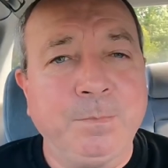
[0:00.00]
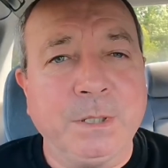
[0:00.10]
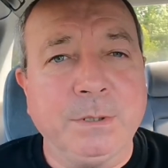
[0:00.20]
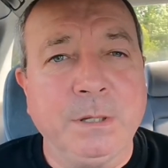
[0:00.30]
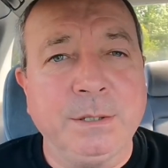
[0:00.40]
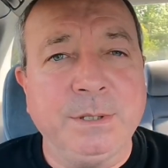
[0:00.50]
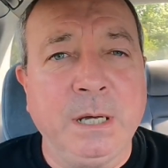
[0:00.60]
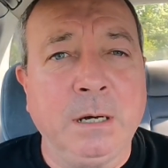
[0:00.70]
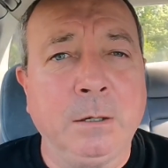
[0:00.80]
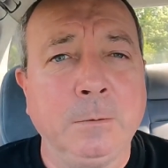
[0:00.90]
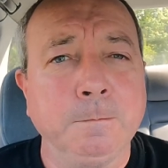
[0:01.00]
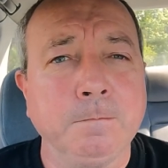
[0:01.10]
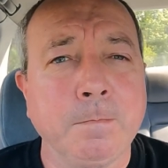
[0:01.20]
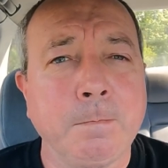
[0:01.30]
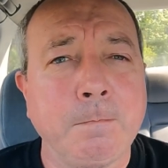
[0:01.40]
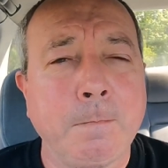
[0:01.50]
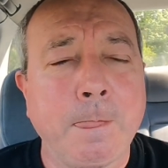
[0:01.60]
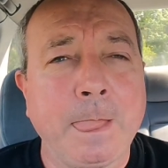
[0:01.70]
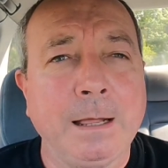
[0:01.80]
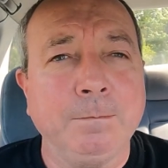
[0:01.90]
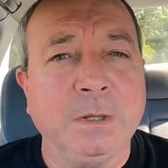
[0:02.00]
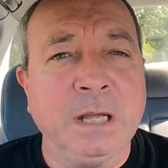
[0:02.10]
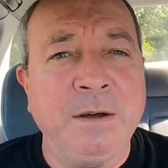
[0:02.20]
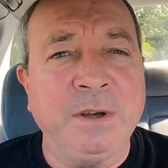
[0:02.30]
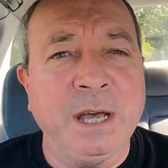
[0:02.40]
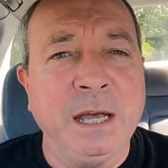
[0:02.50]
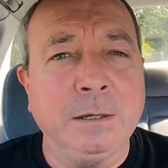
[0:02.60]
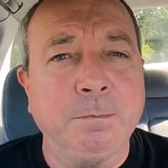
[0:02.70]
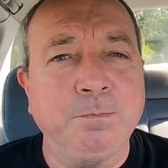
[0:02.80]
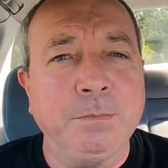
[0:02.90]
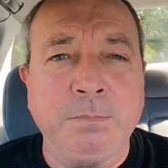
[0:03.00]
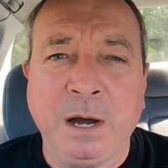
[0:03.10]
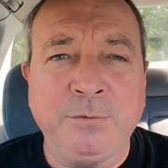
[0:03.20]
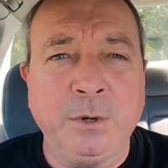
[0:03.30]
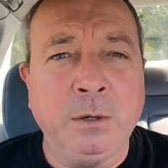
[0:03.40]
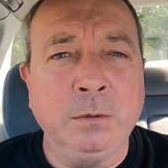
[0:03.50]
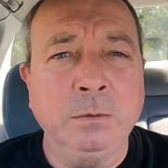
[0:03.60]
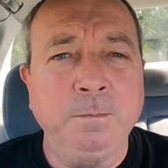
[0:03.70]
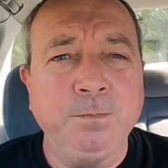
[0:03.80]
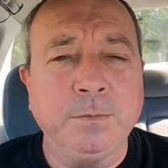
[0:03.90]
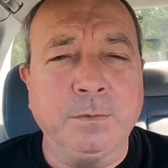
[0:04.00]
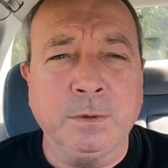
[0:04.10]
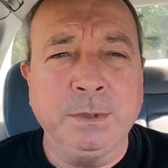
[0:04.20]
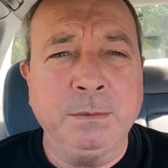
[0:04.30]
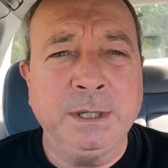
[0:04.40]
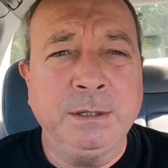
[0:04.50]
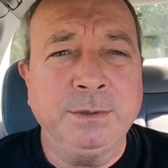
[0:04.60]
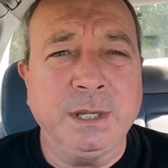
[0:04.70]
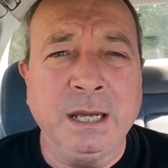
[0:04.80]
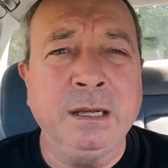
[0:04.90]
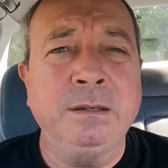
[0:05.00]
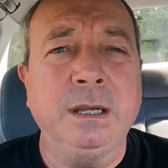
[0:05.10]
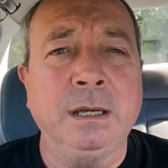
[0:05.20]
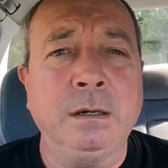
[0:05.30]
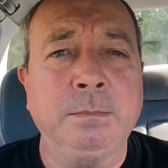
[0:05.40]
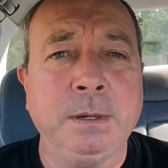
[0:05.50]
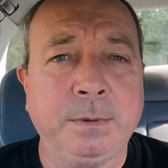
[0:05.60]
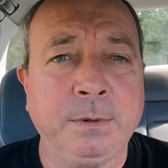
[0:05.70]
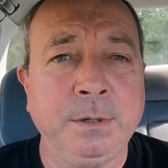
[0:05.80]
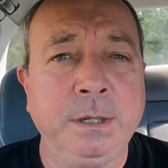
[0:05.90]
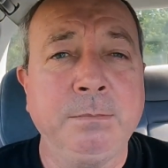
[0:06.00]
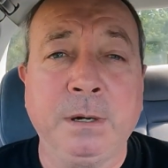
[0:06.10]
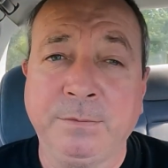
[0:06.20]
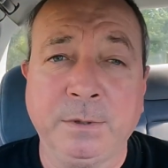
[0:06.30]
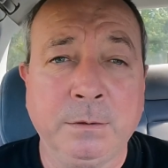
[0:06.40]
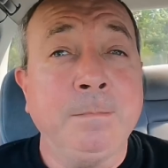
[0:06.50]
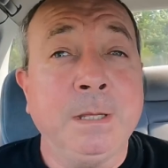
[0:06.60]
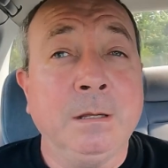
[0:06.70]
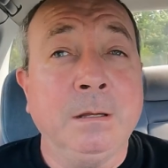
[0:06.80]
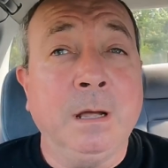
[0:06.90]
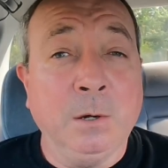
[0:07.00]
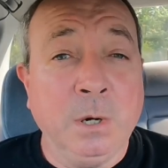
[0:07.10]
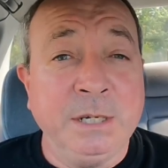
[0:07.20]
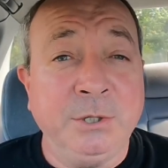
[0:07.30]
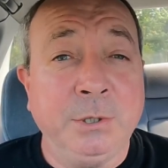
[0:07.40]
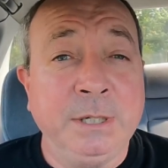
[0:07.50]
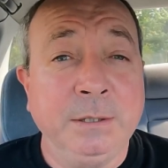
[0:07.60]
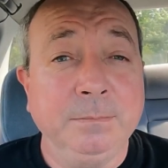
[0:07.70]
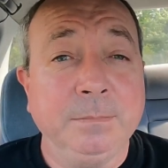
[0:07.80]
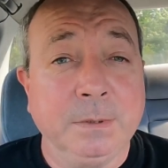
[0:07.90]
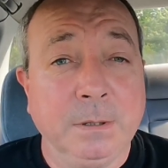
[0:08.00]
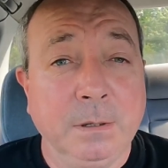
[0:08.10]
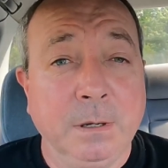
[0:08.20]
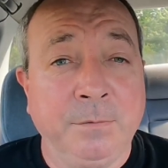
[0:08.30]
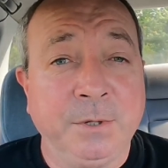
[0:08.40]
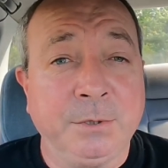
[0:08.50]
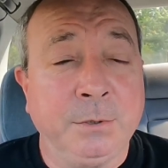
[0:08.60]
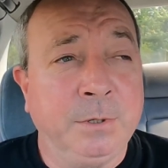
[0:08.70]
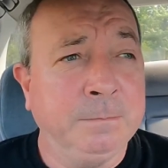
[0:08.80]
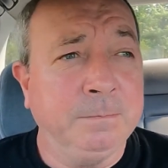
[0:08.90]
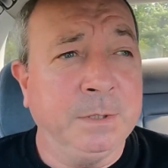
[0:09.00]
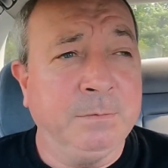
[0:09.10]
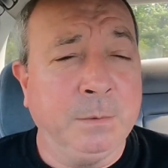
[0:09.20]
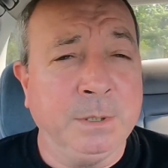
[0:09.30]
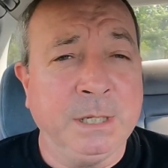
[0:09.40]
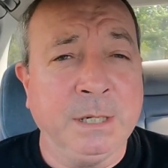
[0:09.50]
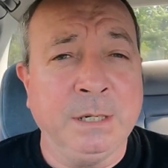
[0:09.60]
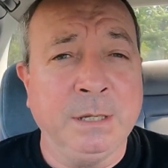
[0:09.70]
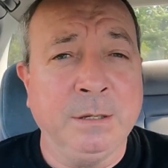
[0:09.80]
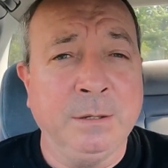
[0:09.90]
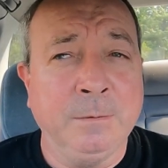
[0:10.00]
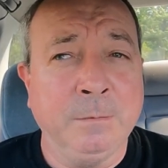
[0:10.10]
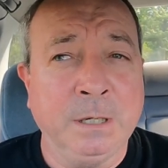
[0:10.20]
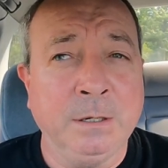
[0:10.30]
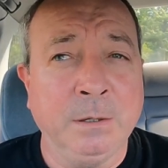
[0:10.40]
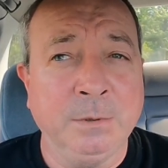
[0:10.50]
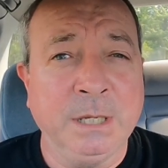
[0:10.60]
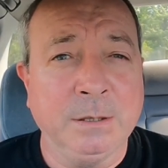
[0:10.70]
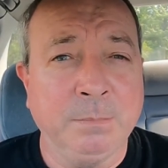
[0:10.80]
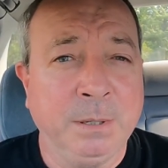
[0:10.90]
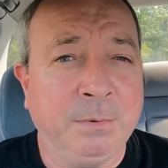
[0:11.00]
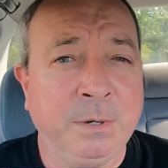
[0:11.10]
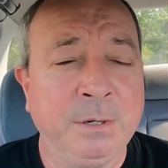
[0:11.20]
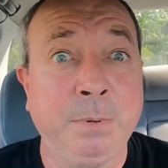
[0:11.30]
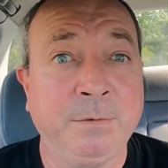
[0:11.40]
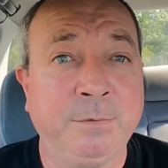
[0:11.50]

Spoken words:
So that's our lava cake puff roll from Domino's and our pepperoni puff roll. I quite enjoyed it. Of the two, if I wanted to get another one, I would get the pepperoni puff